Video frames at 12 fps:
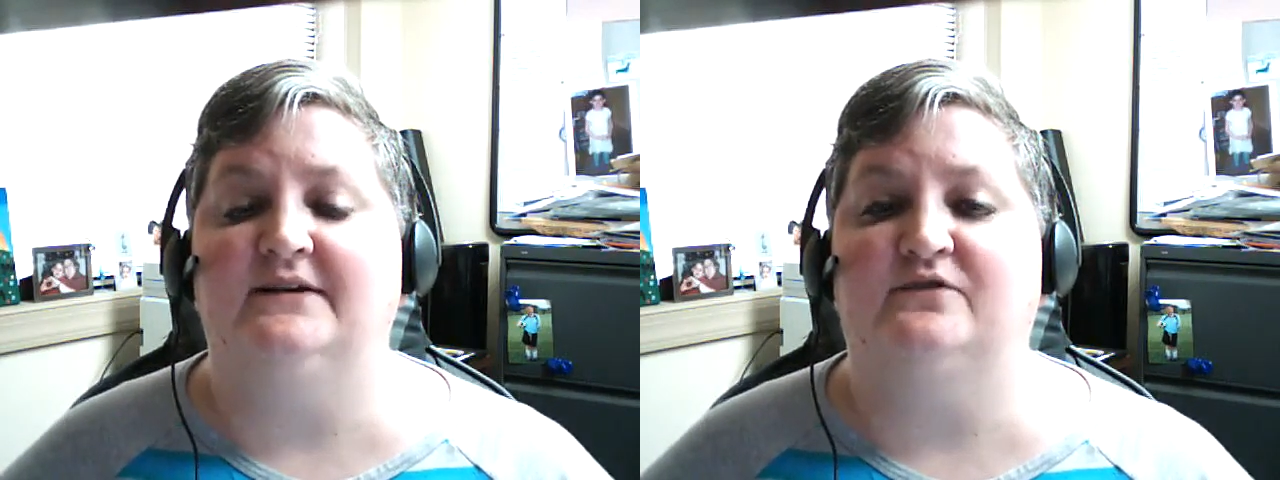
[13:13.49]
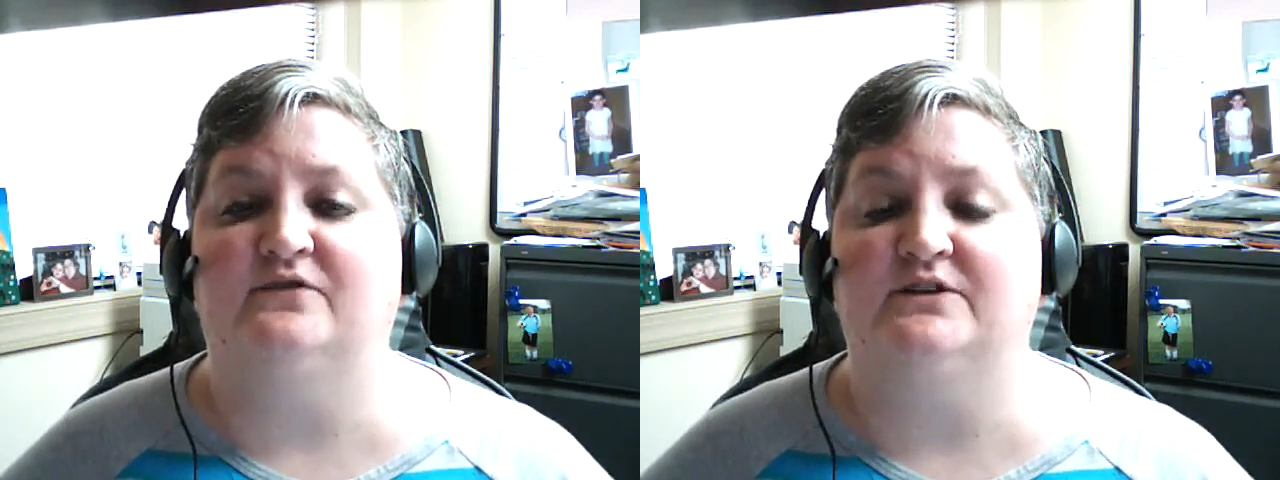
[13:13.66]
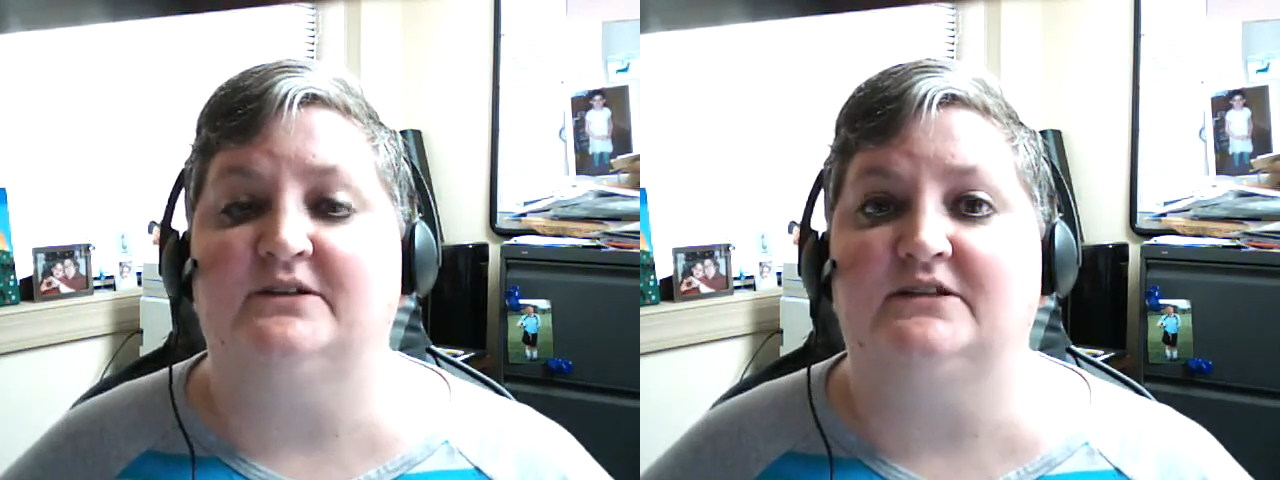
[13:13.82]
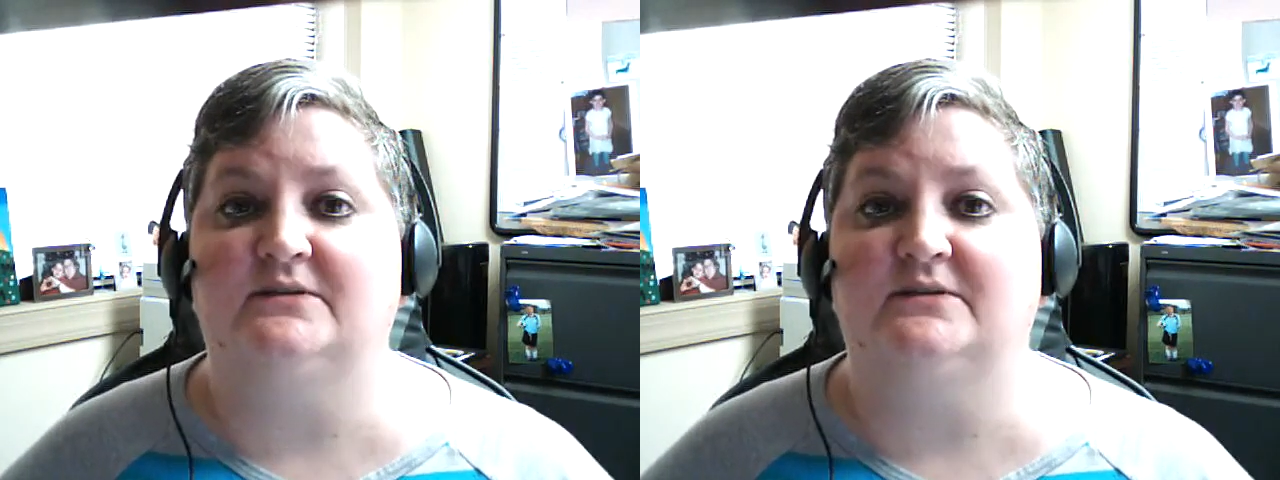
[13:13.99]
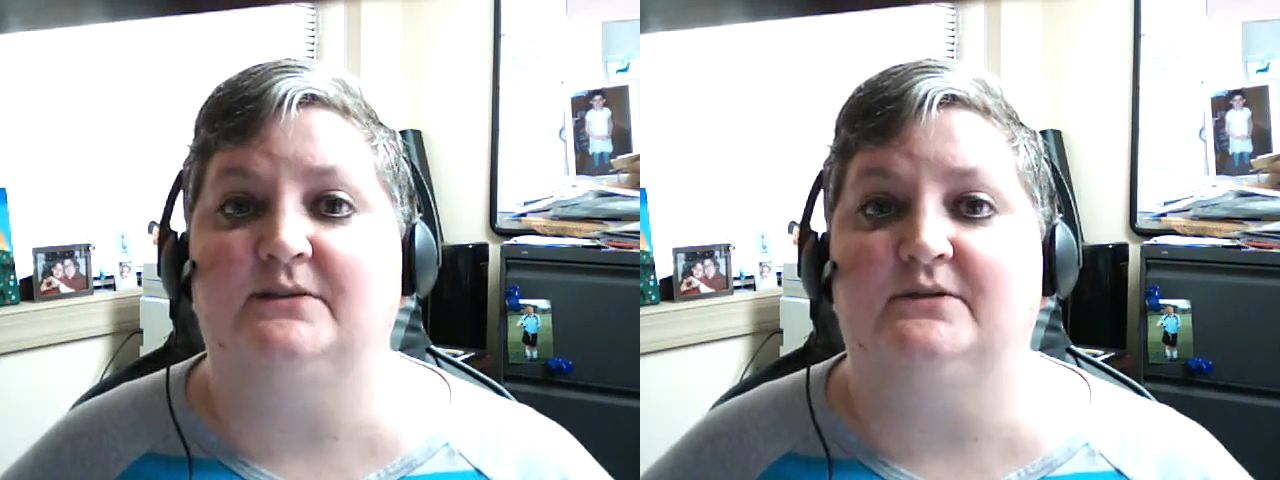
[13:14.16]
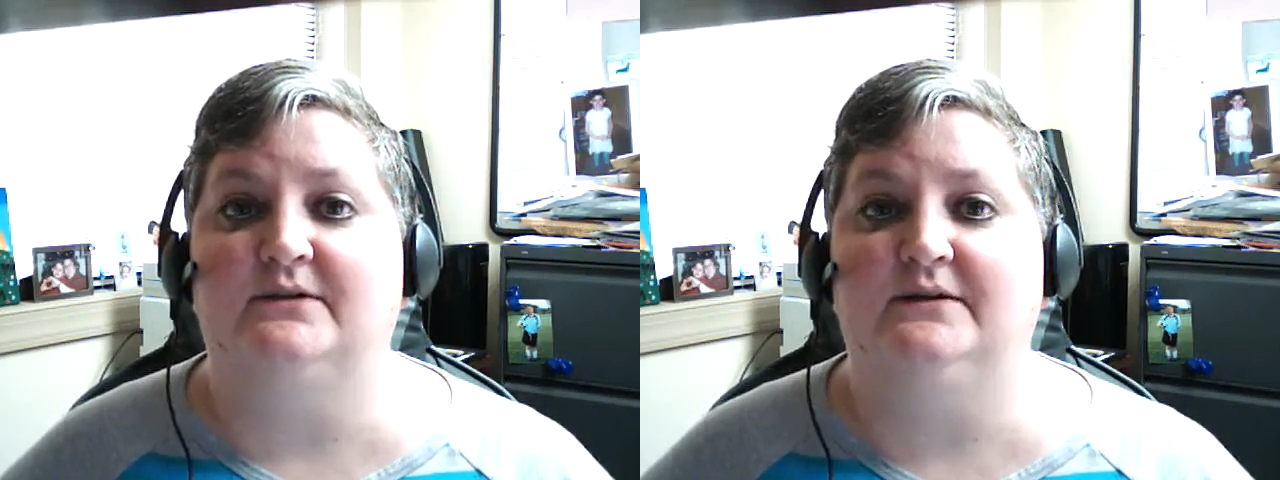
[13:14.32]
for
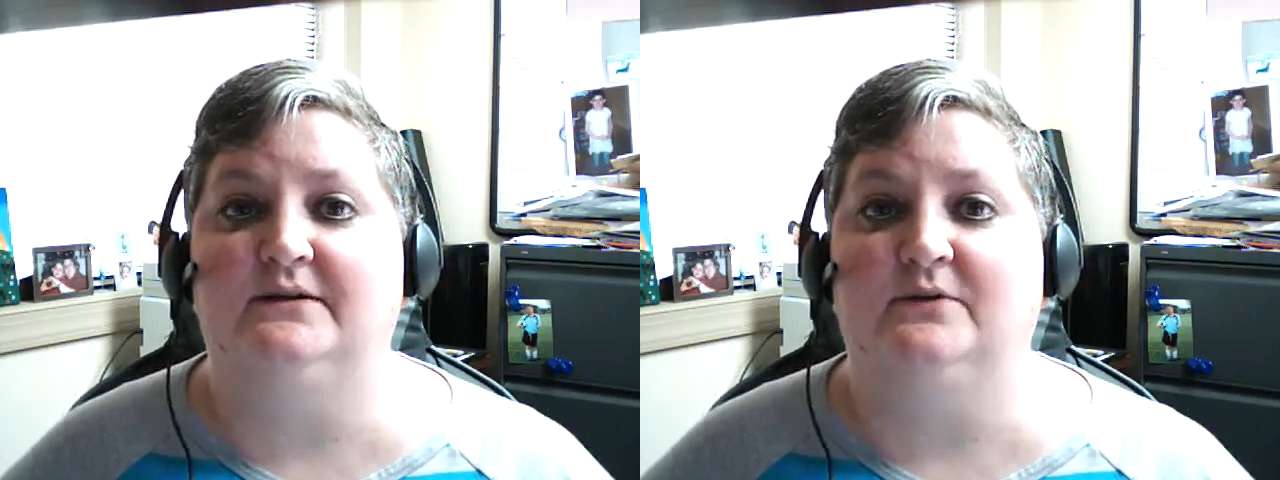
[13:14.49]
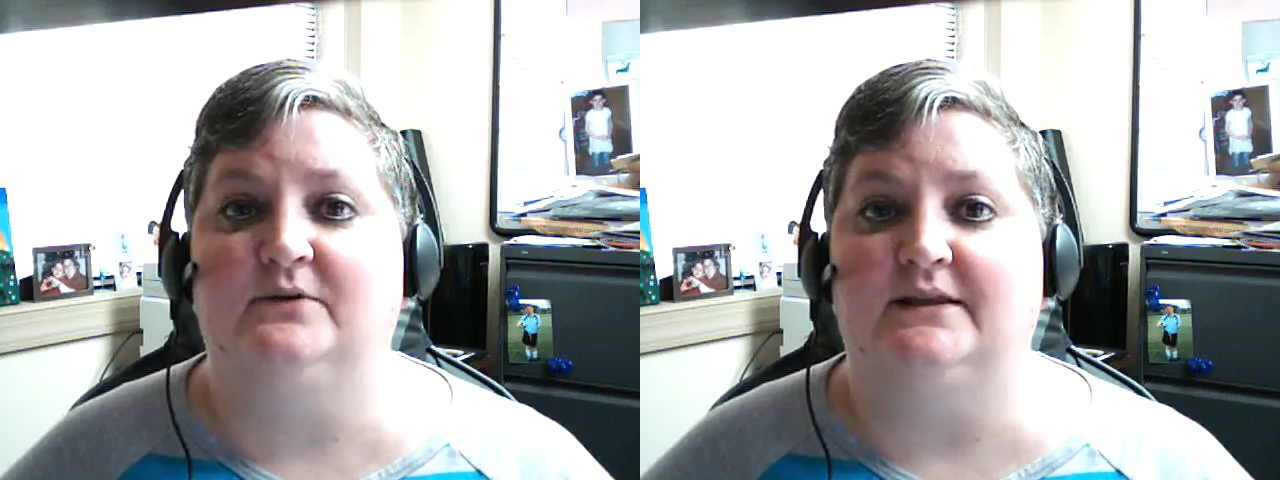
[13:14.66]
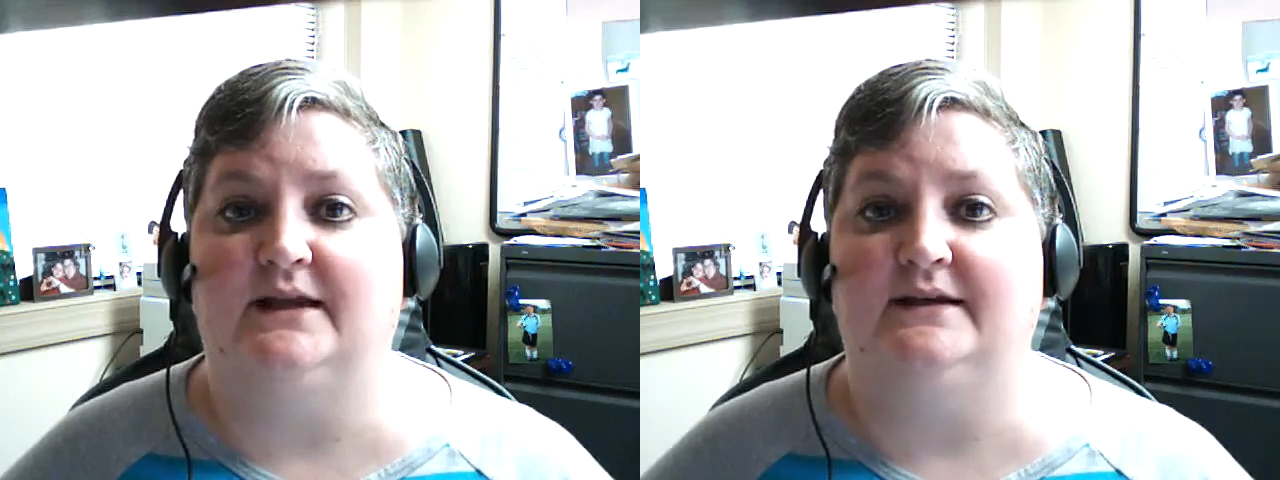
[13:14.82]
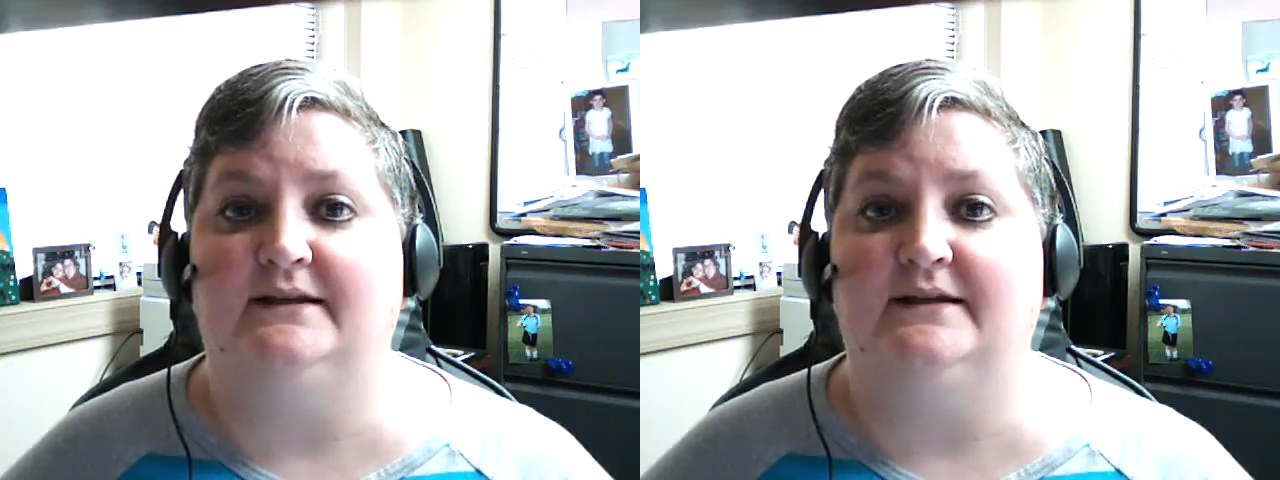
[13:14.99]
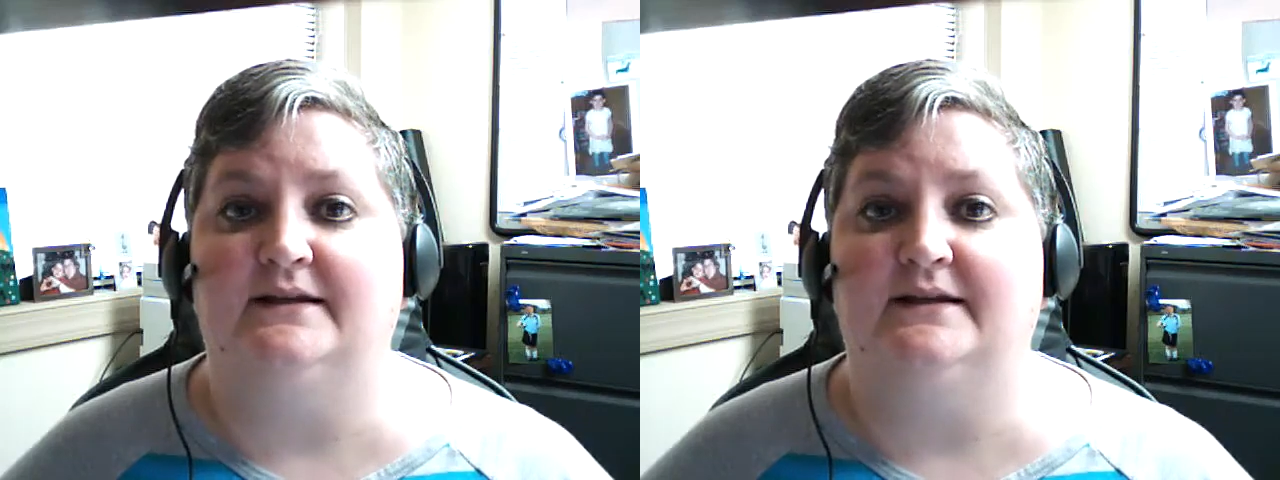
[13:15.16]
disability-related